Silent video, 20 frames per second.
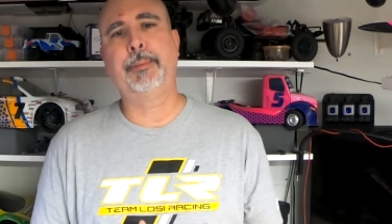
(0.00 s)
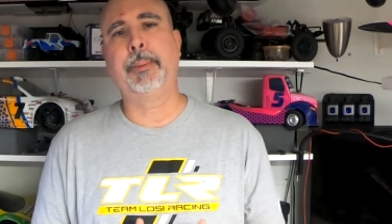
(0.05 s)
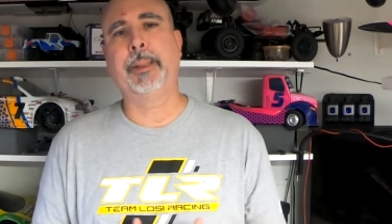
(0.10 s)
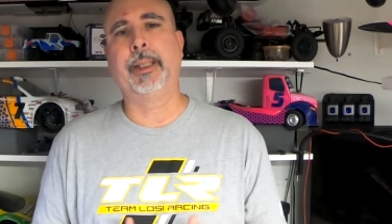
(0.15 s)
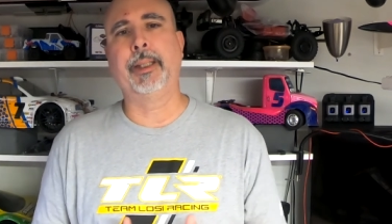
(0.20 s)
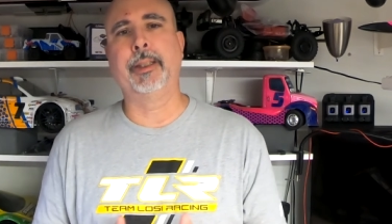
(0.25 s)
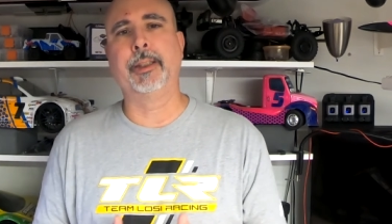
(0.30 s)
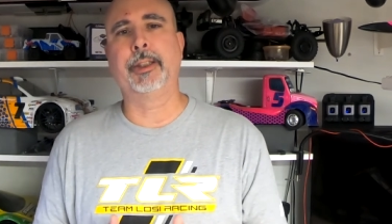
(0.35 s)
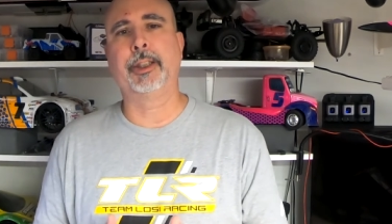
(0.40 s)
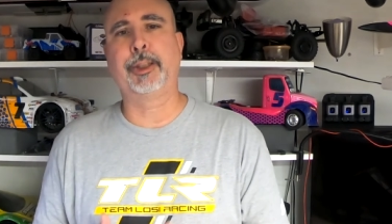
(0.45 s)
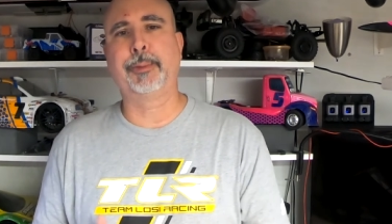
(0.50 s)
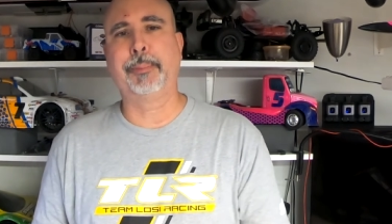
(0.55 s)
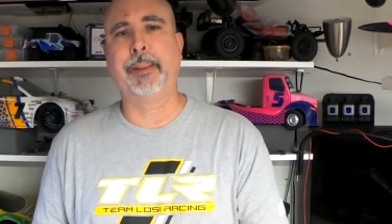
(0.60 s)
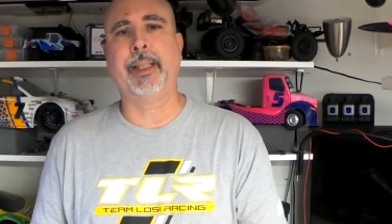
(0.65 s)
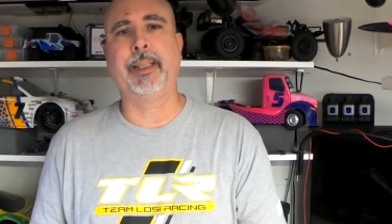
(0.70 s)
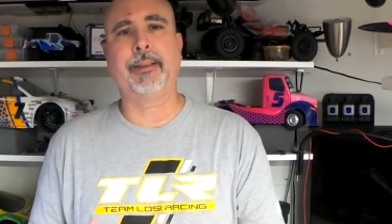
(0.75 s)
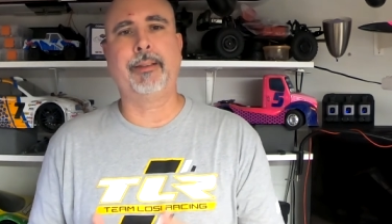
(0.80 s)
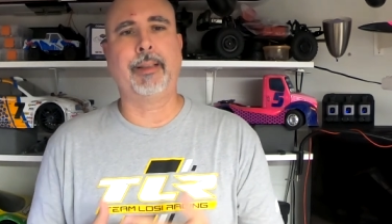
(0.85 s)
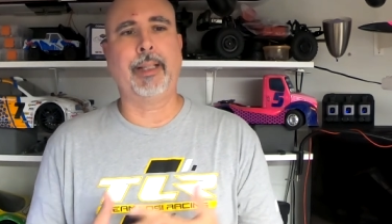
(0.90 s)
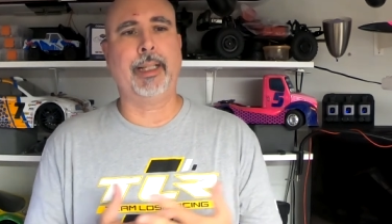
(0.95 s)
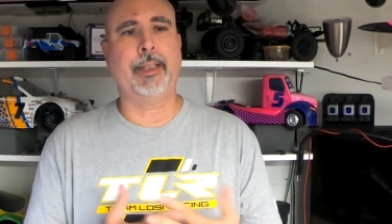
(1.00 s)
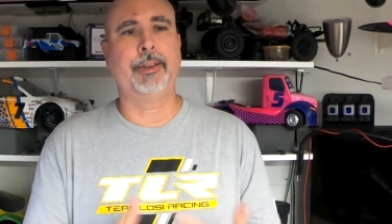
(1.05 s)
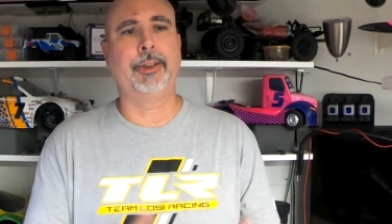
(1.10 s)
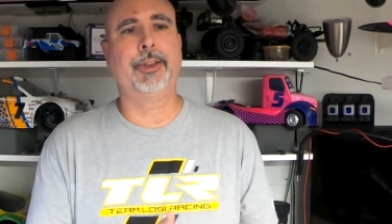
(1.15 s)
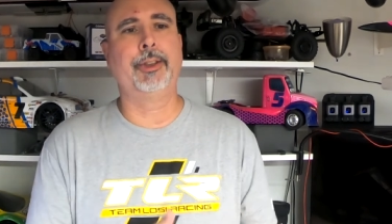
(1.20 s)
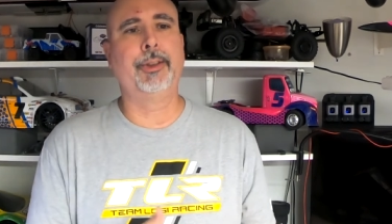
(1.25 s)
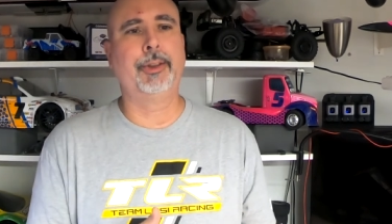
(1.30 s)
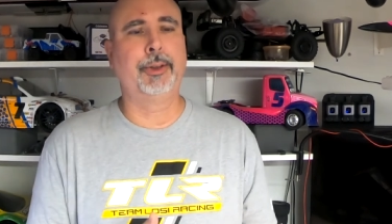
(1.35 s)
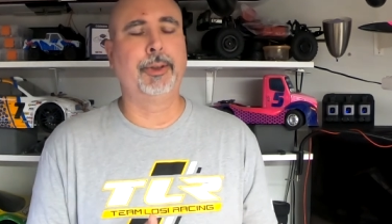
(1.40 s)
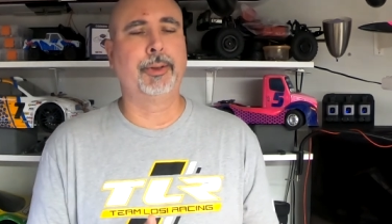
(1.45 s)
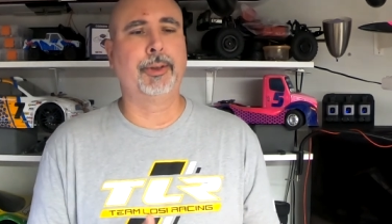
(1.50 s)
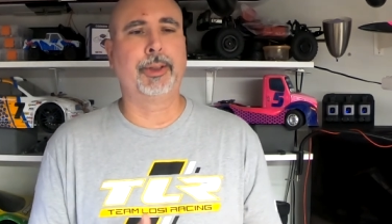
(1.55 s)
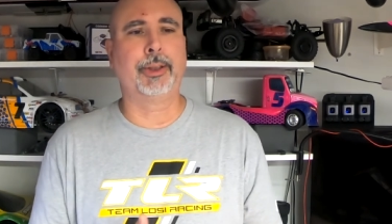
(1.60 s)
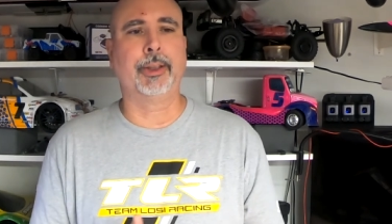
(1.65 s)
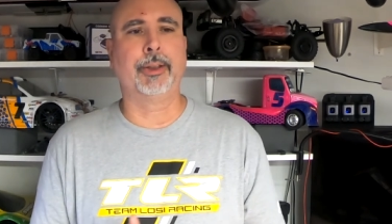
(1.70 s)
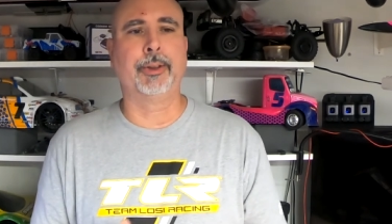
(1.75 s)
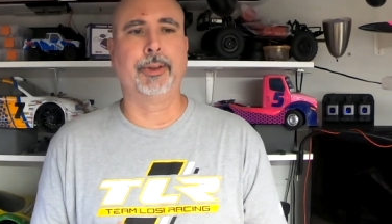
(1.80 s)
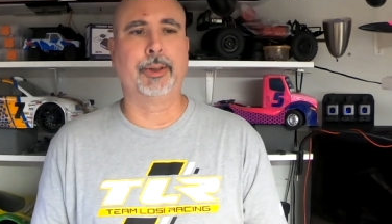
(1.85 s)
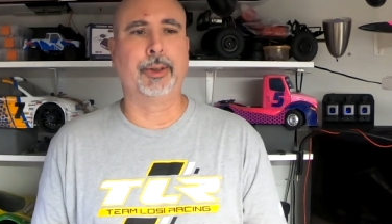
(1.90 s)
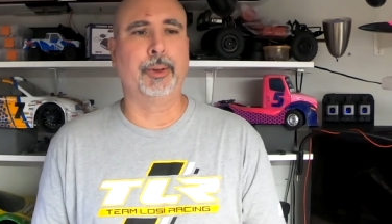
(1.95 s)
because spec allows you to
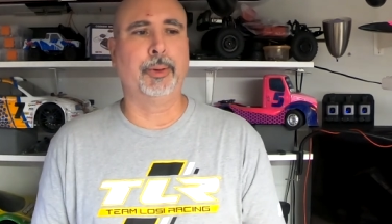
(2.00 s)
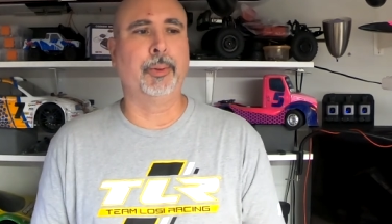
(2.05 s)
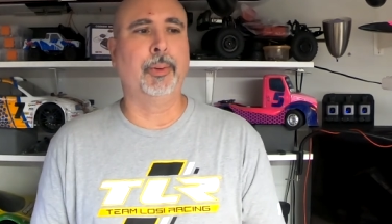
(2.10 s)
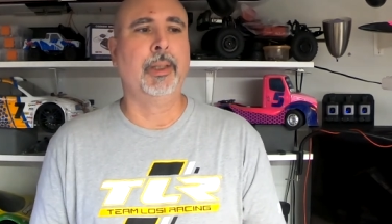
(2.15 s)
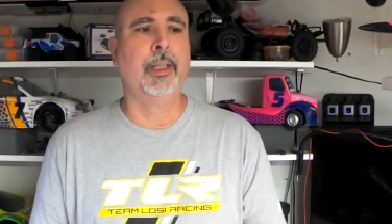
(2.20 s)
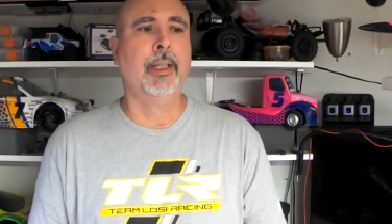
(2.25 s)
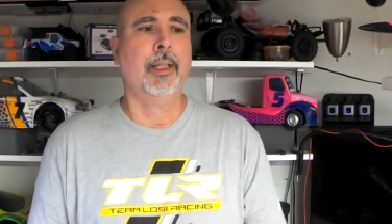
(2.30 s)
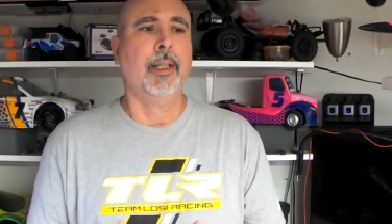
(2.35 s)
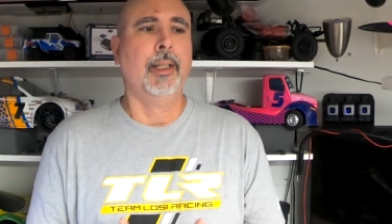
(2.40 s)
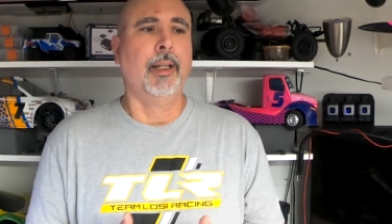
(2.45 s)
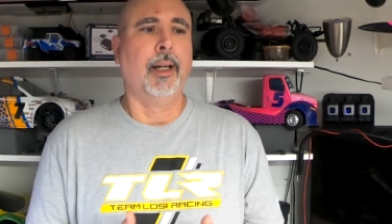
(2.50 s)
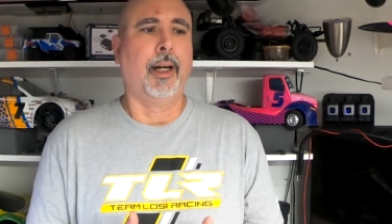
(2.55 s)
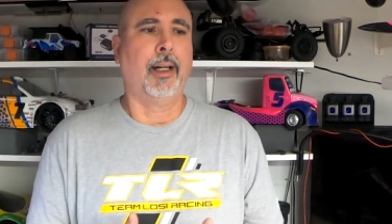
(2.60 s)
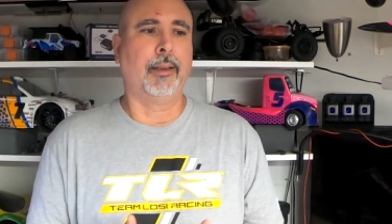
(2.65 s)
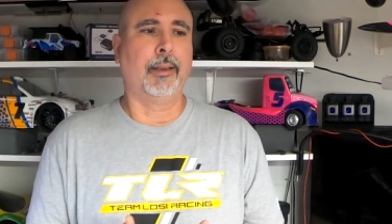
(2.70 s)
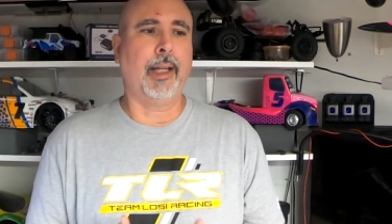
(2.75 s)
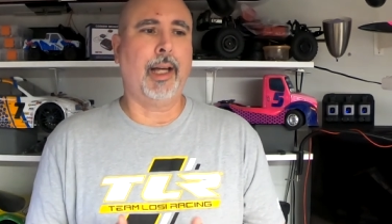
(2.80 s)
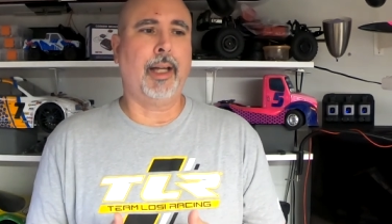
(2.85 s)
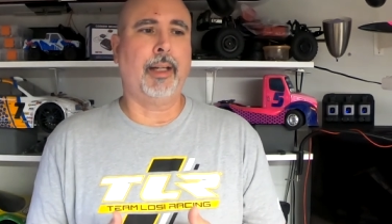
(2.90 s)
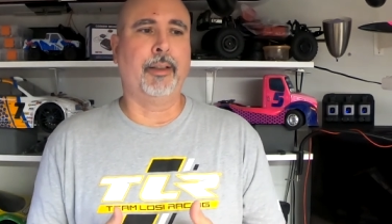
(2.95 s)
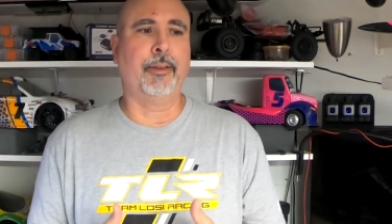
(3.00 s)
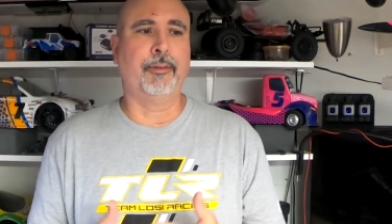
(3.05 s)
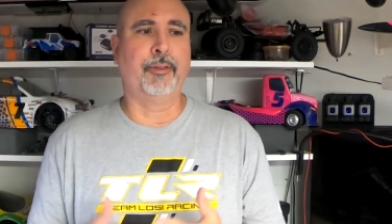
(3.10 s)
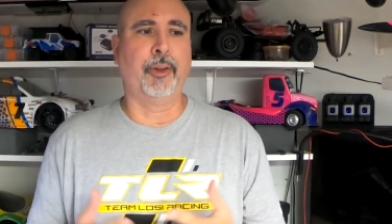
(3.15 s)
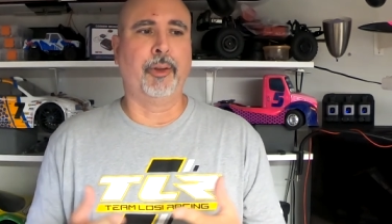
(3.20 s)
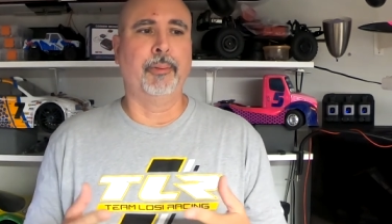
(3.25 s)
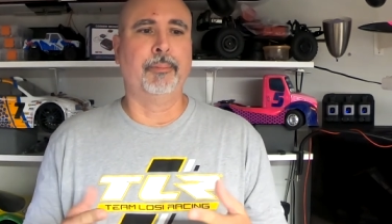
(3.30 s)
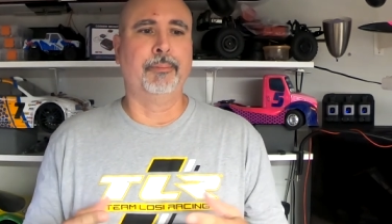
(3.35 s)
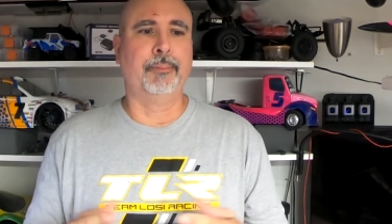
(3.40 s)
still do a lot of